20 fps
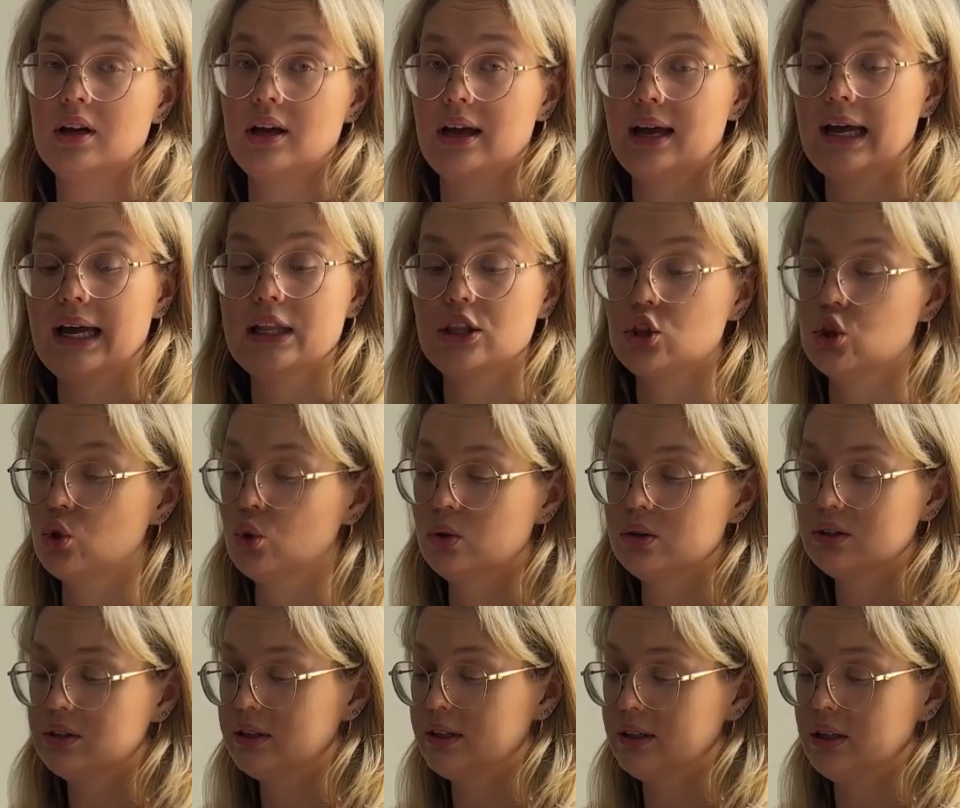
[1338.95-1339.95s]
I
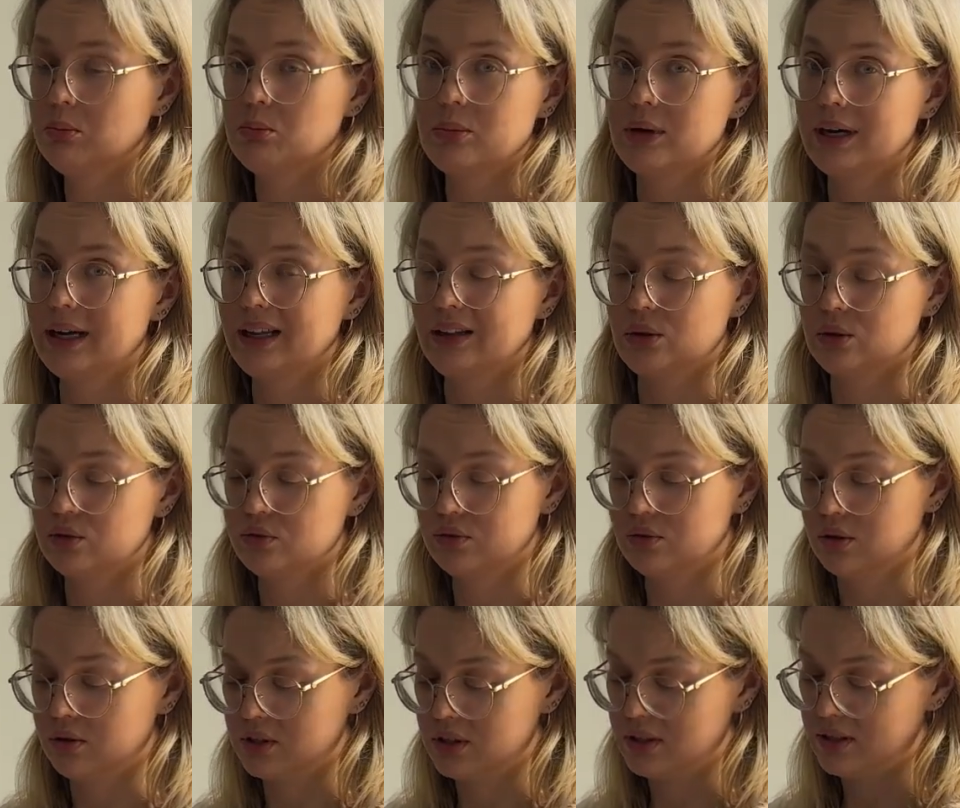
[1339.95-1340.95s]
don't really buy a lot of
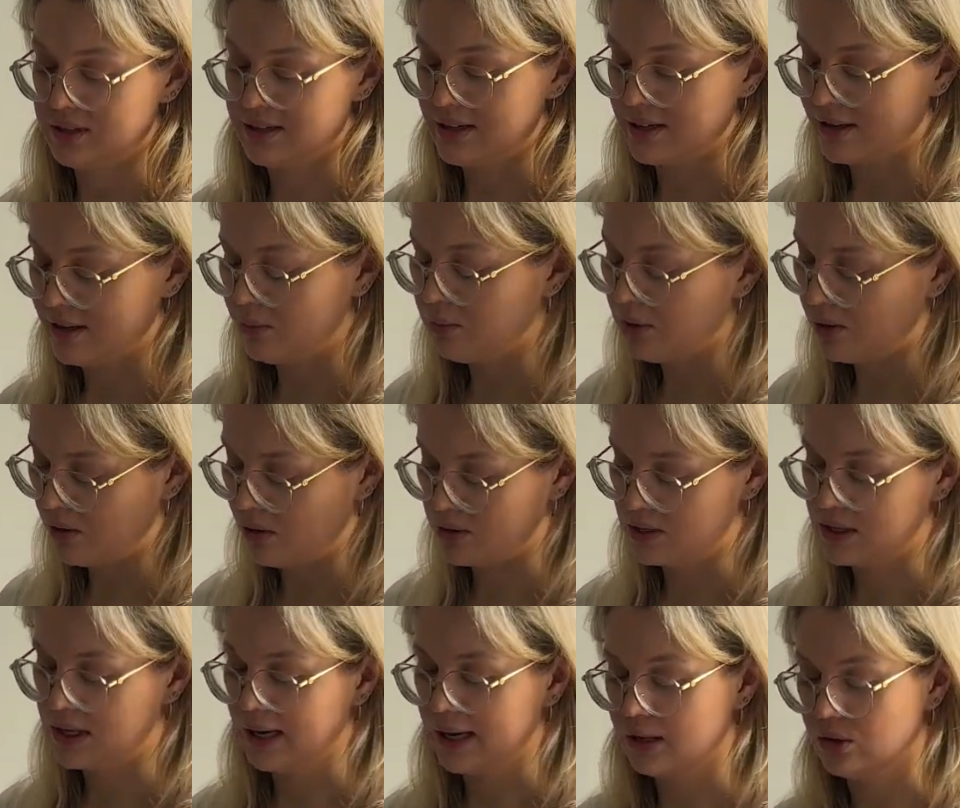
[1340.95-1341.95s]
clothes in Zara
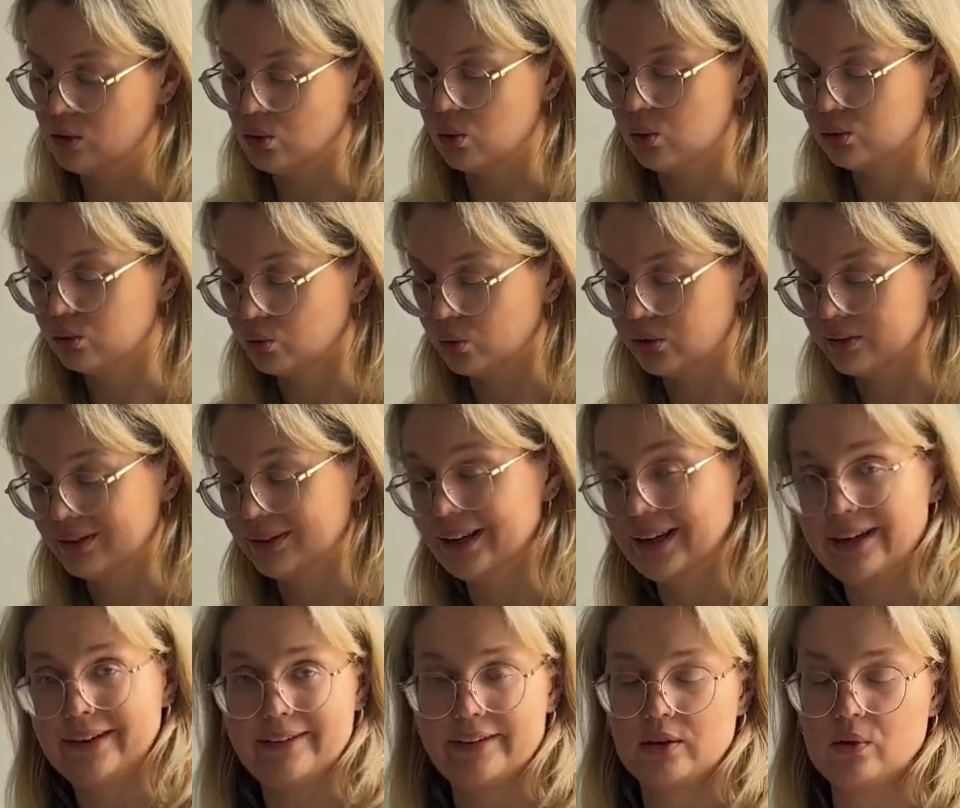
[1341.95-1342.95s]
because I do not
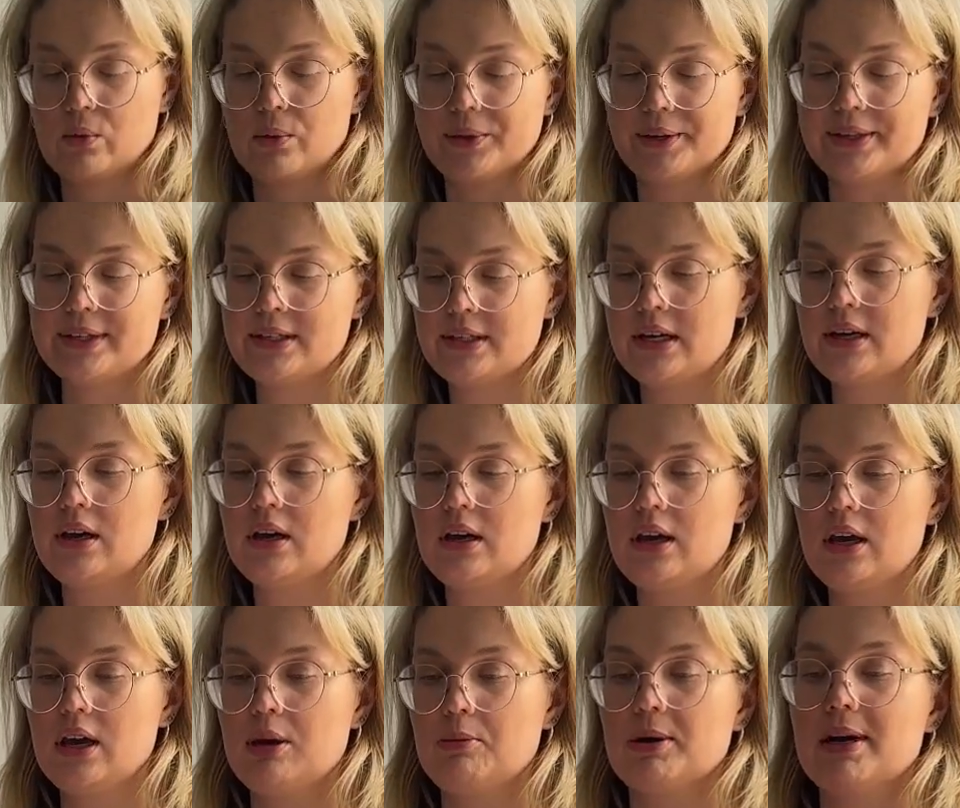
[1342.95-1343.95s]
like the quality,
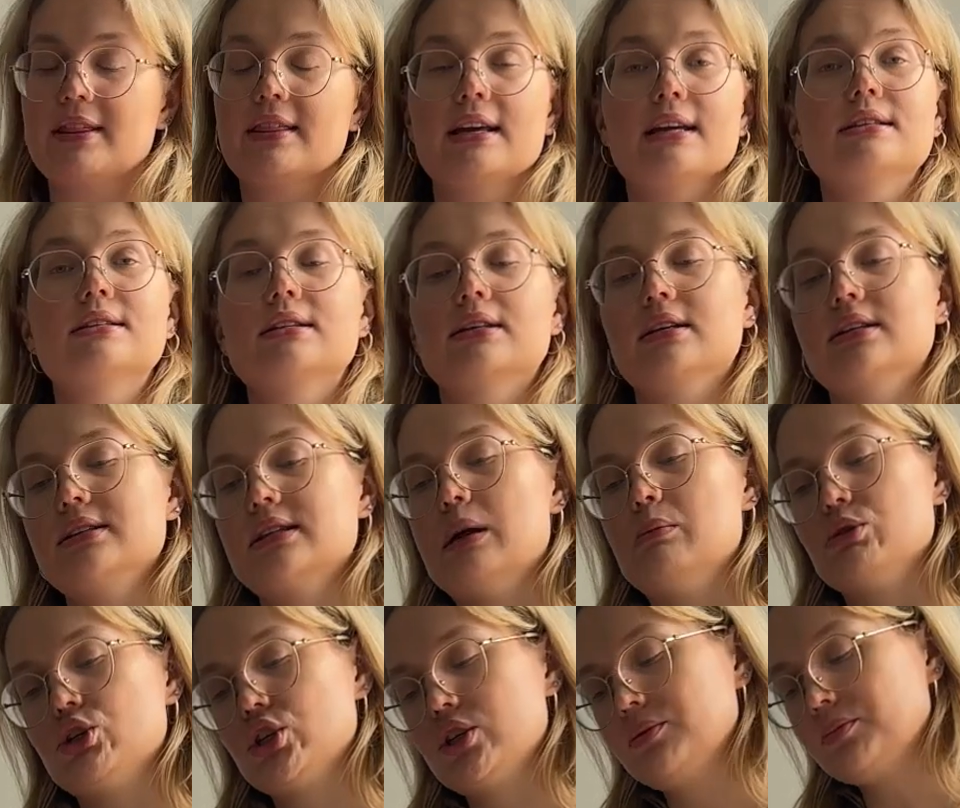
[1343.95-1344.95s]
but that's an
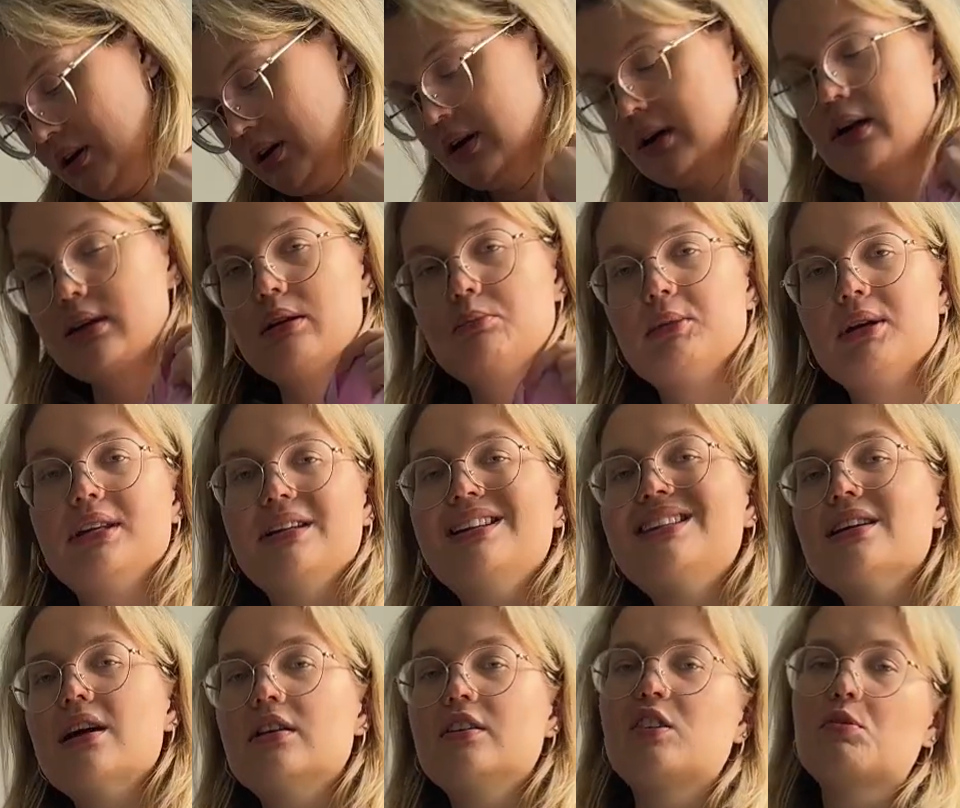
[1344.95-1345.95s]
exception. And I mean, it's
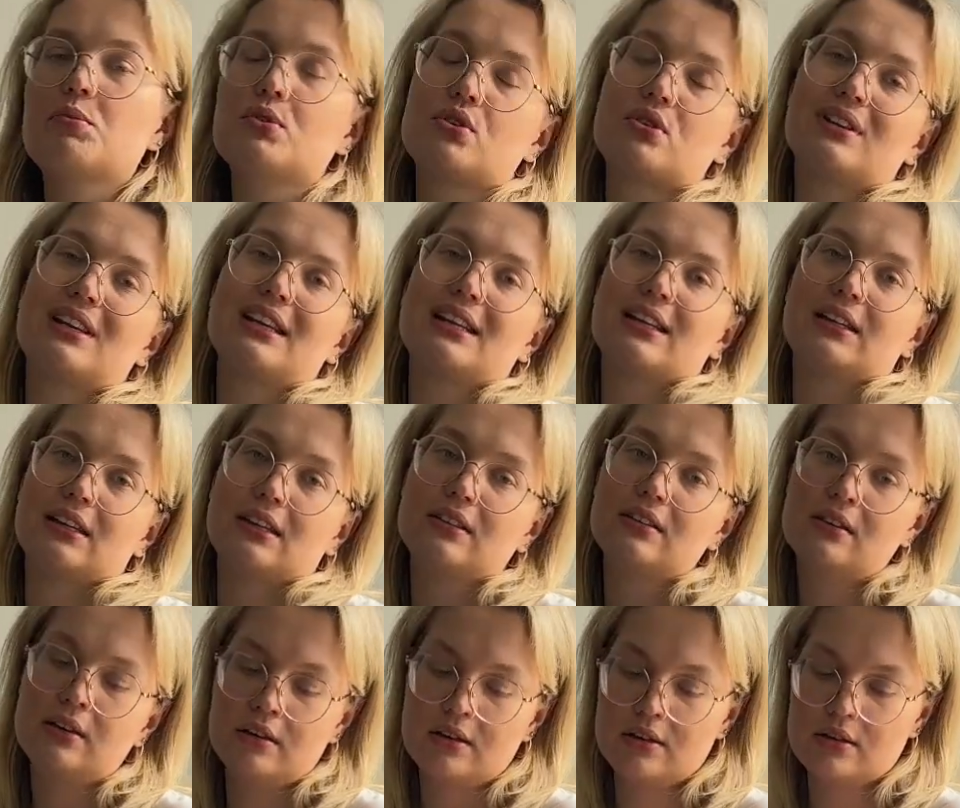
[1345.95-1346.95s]
100% linen,
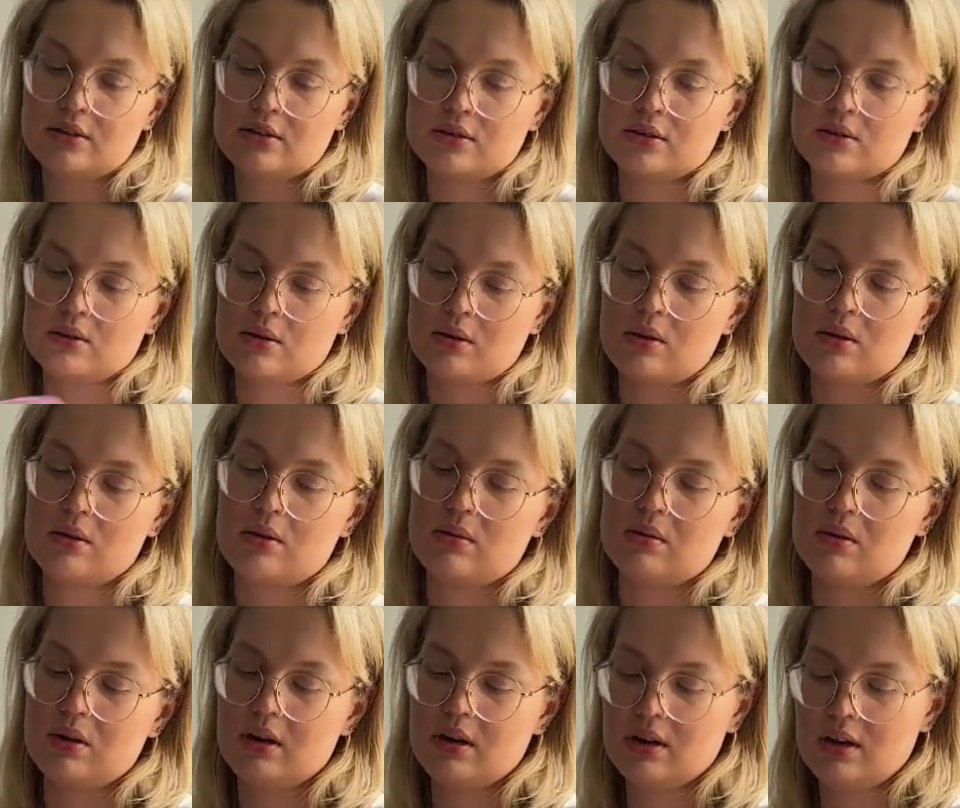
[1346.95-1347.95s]

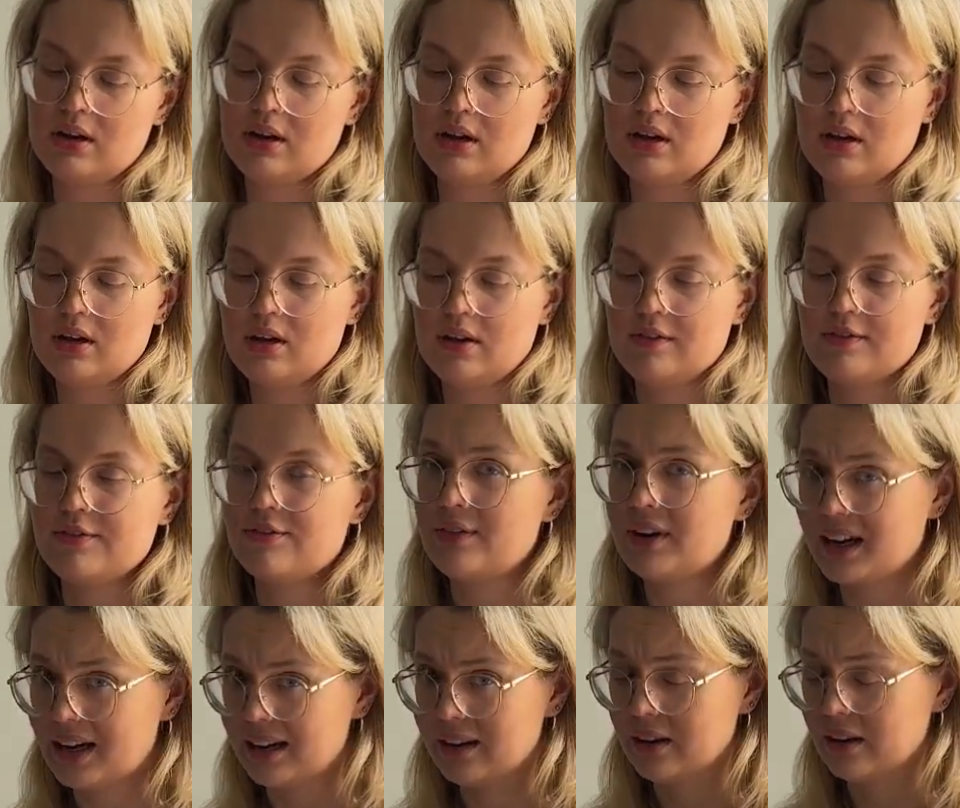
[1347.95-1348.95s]
so
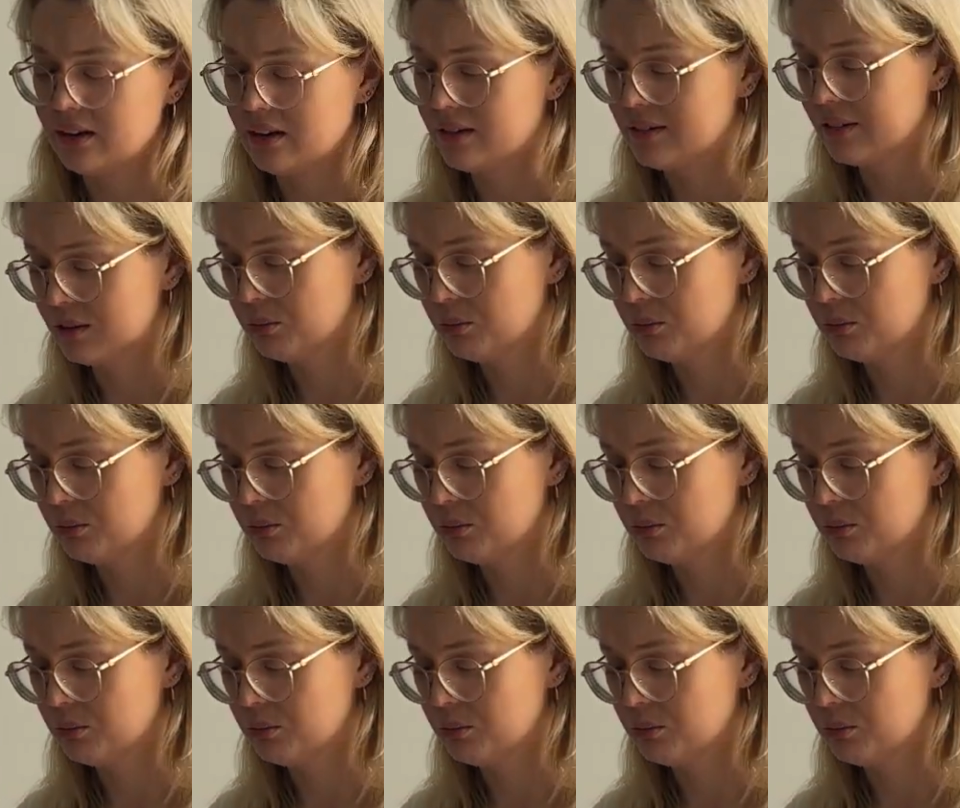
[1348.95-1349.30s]
fine, the